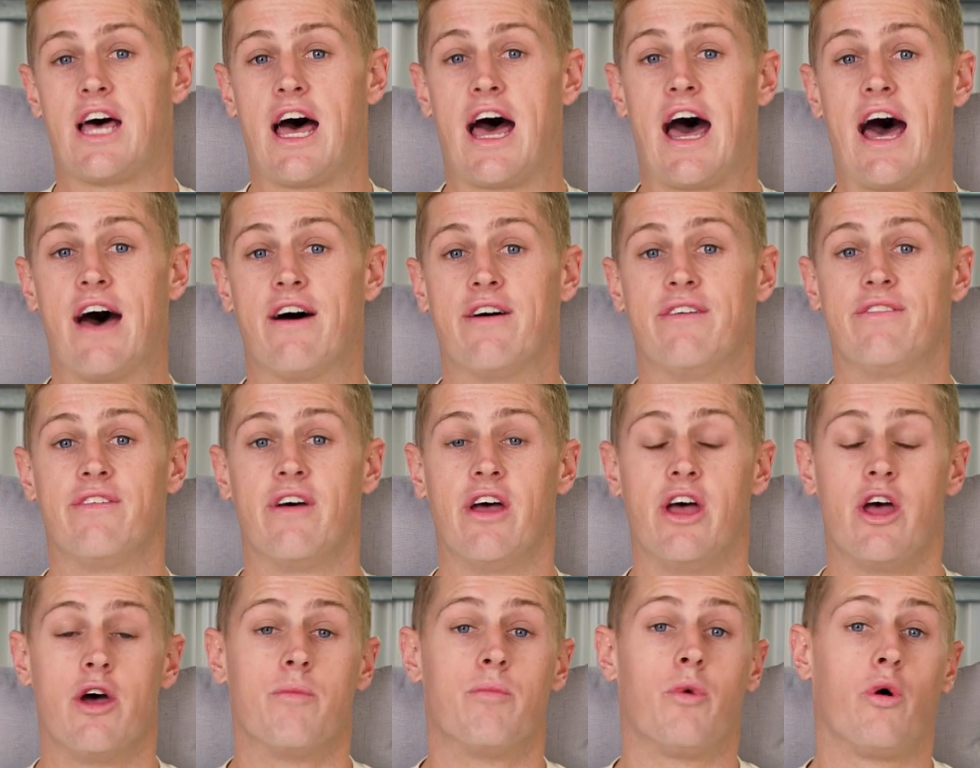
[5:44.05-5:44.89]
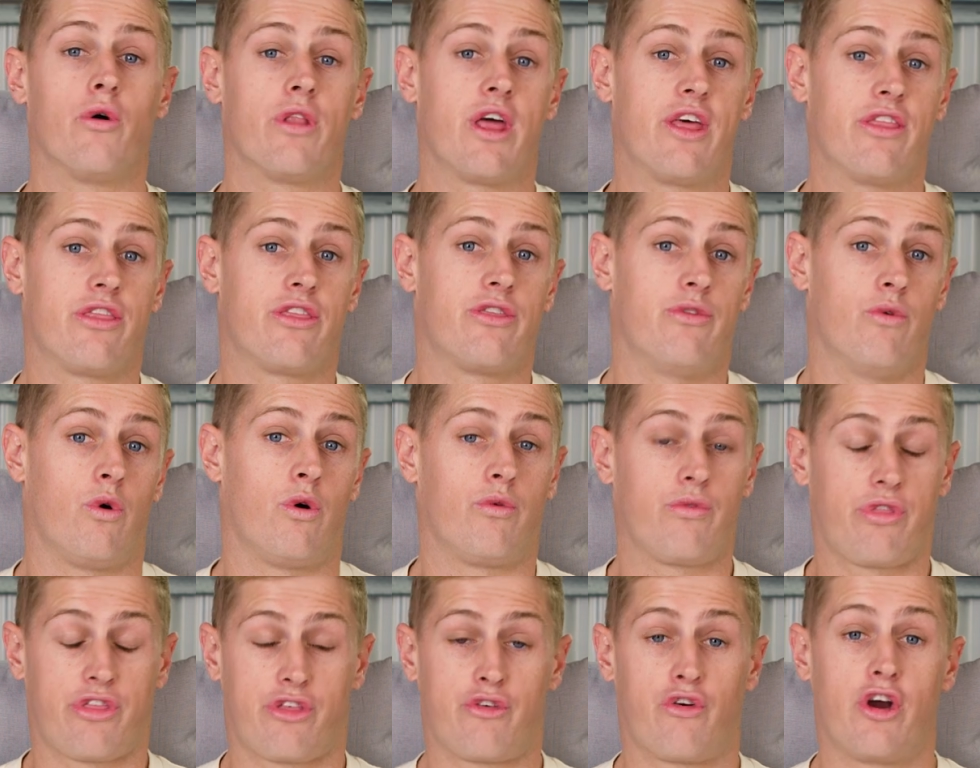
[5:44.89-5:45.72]
that have more than
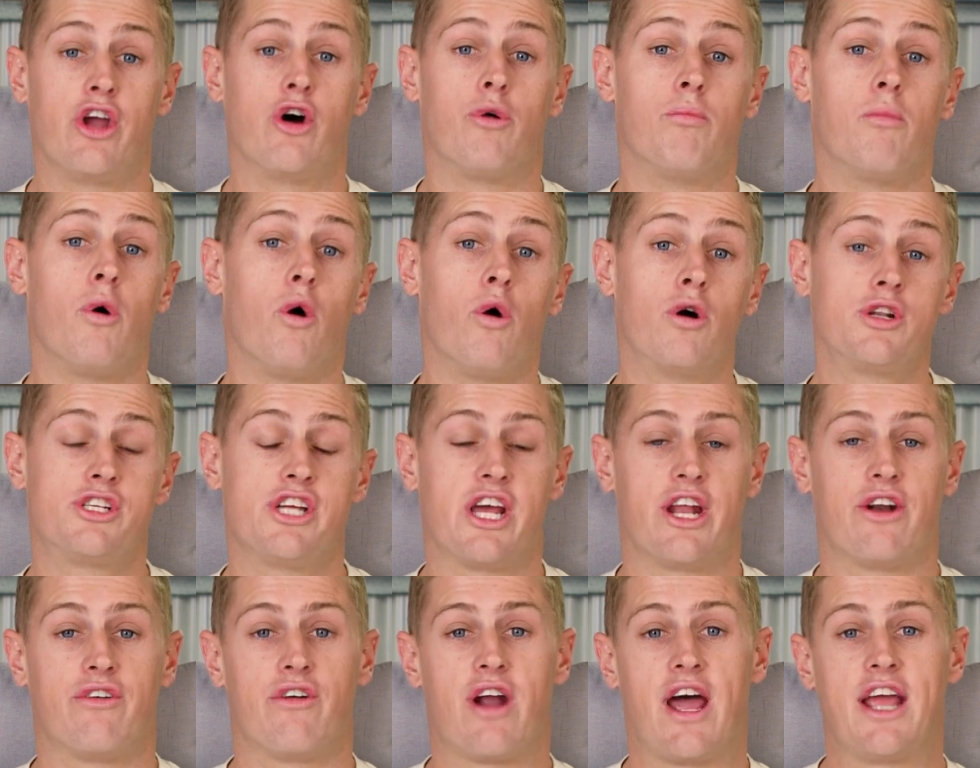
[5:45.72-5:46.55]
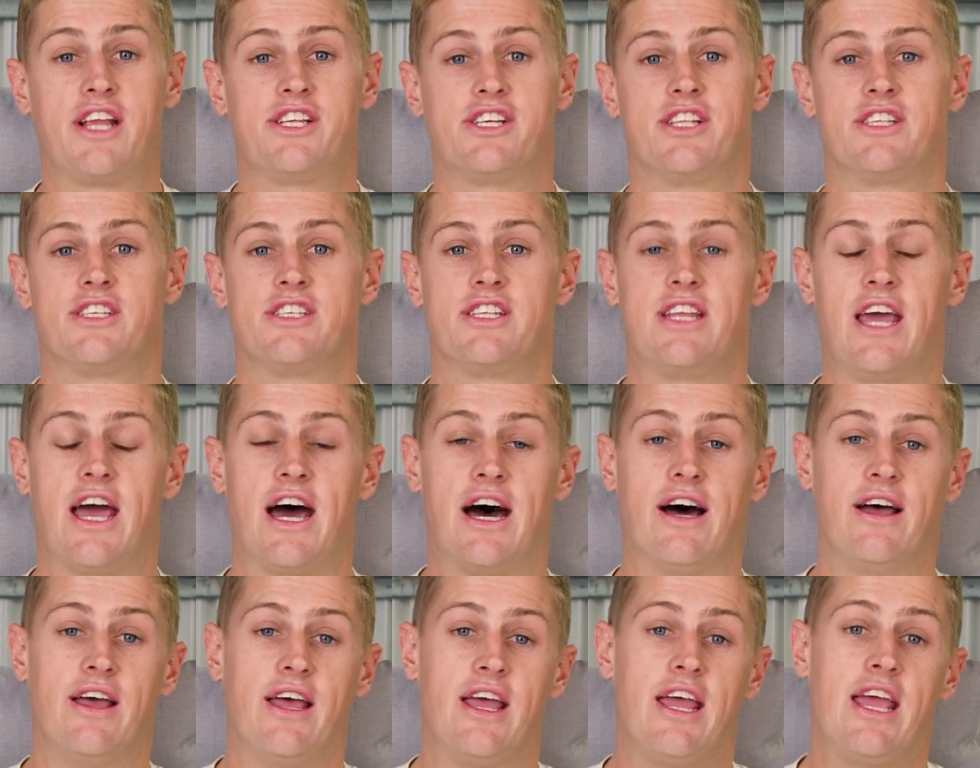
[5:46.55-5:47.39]
three or more generations.
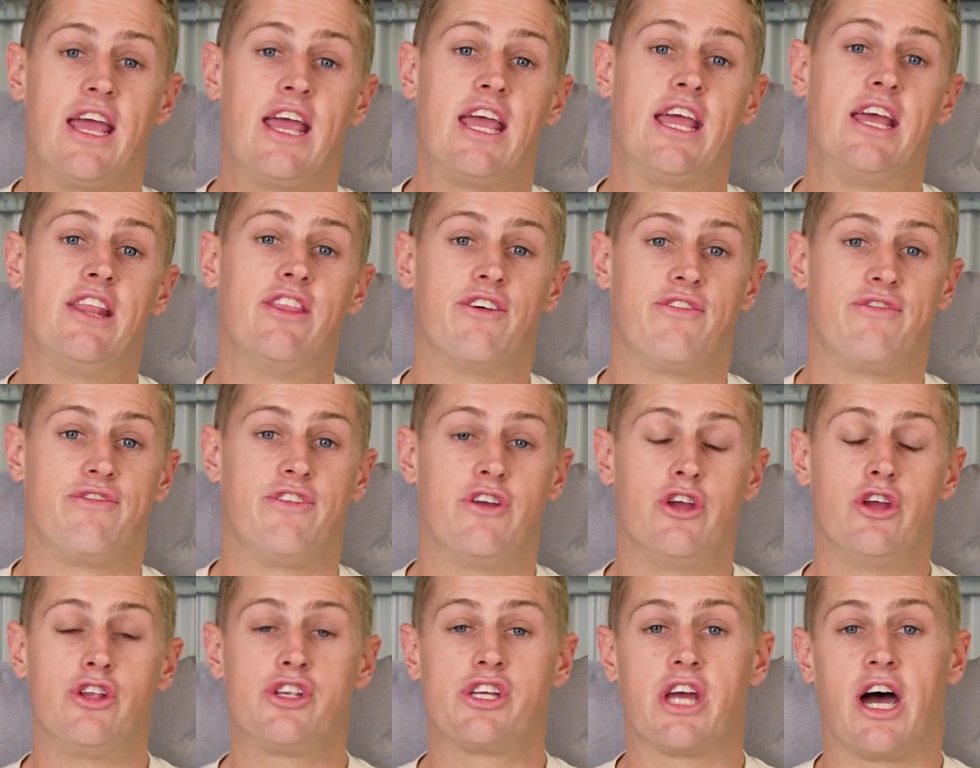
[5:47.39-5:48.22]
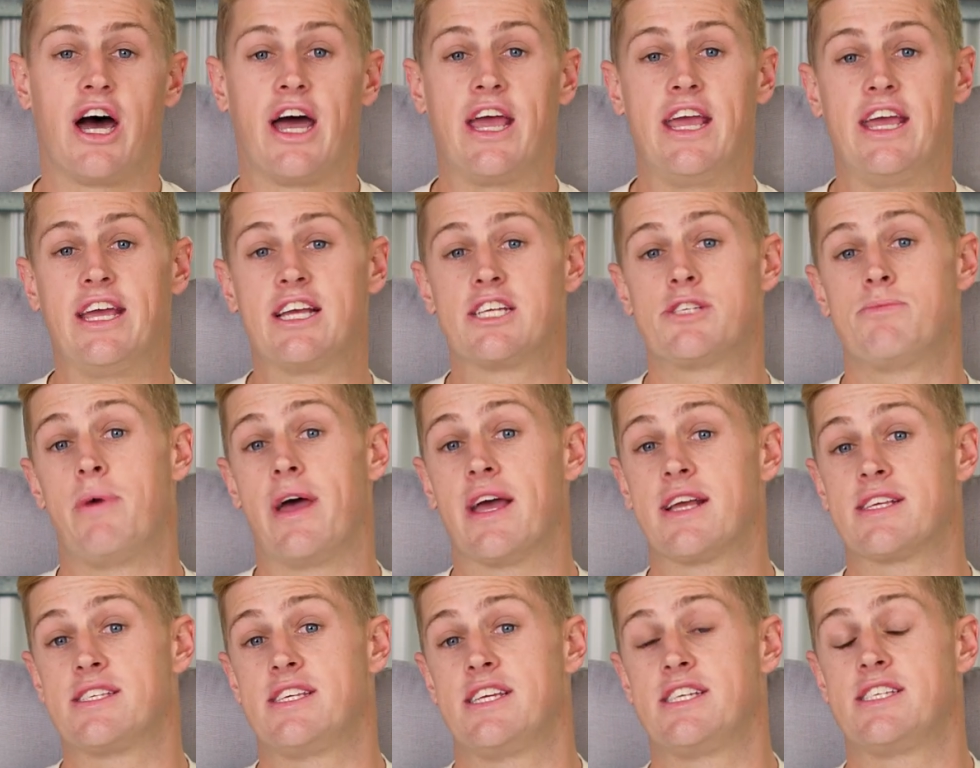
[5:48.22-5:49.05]
Now, in the future, he
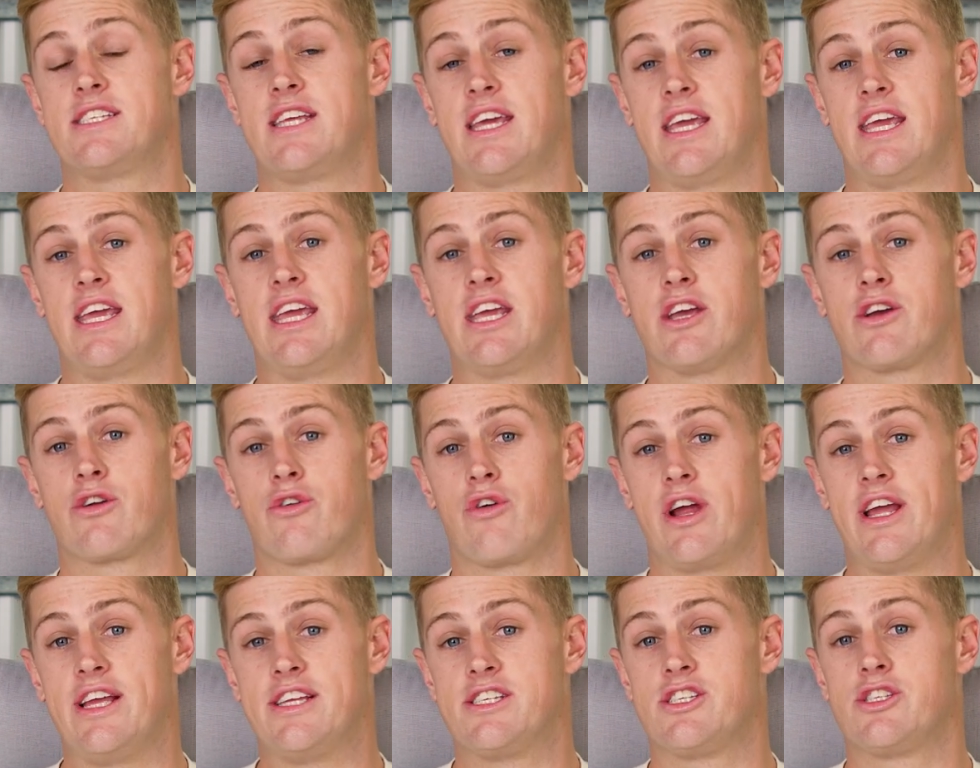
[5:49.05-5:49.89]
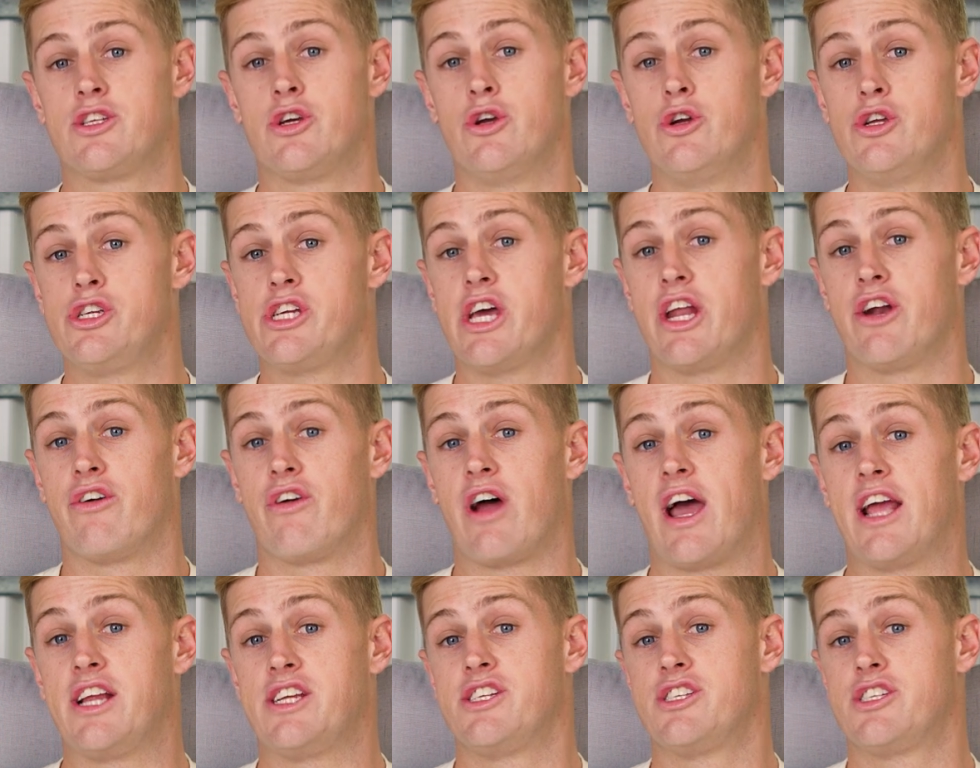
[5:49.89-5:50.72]
expects this to increase two
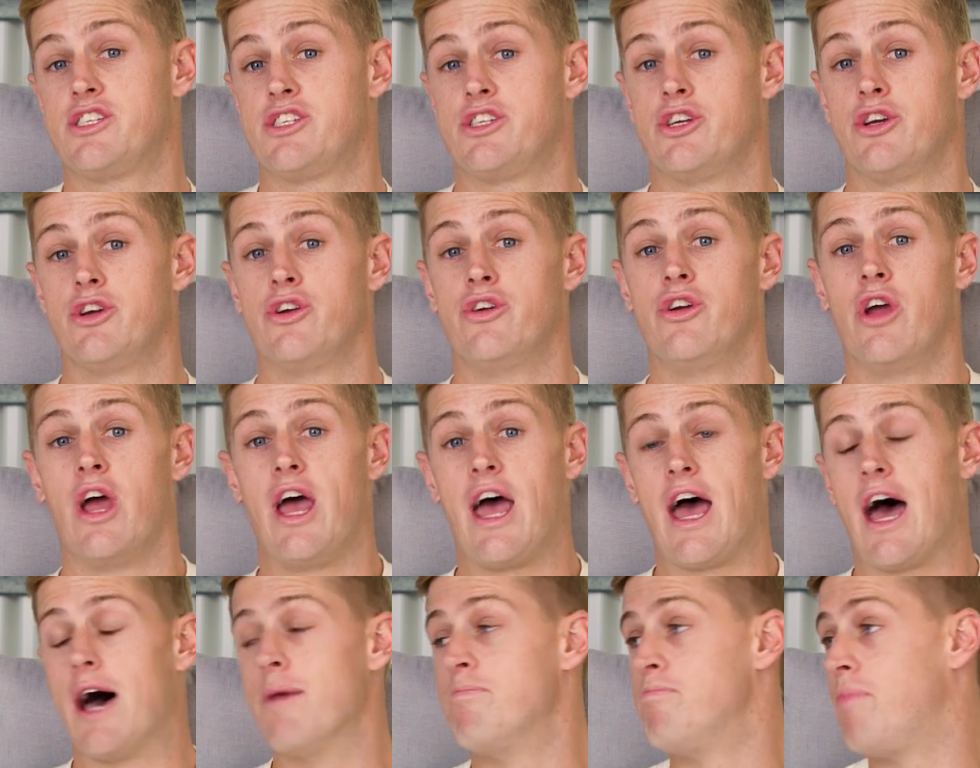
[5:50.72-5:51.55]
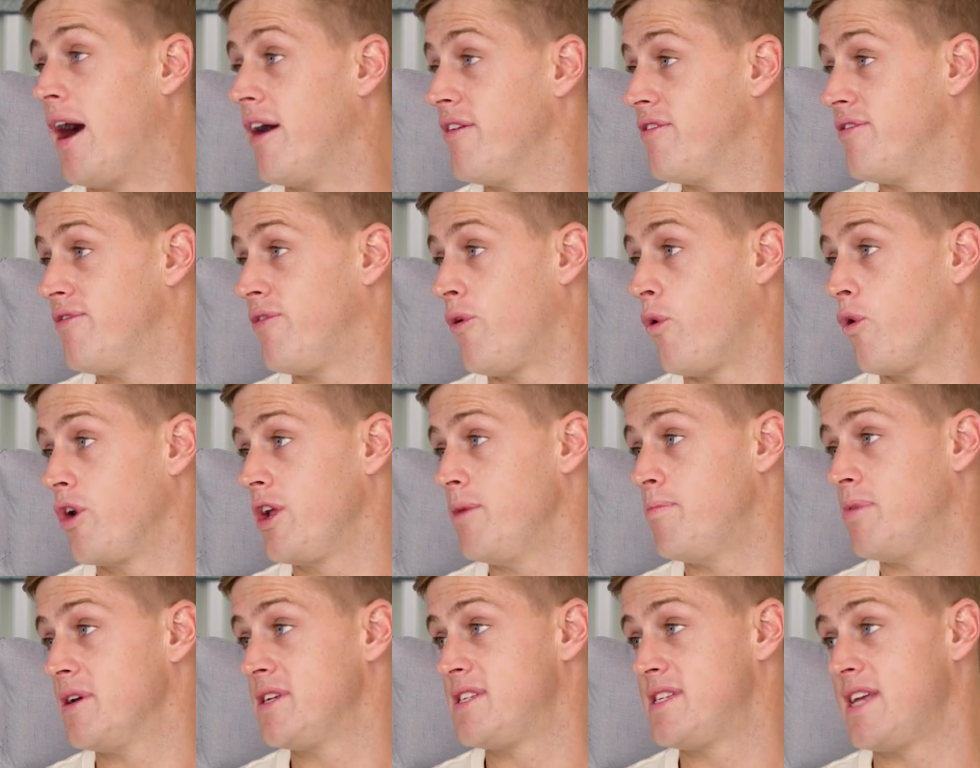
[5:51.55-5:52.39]
generations to above
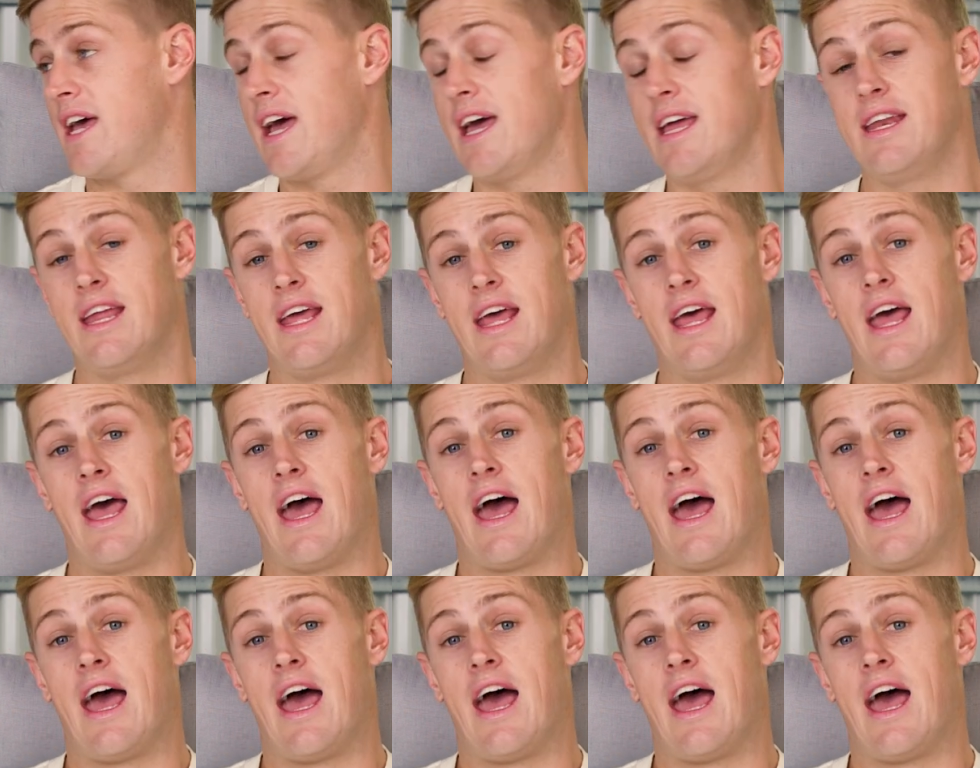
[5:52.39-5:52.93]
40%.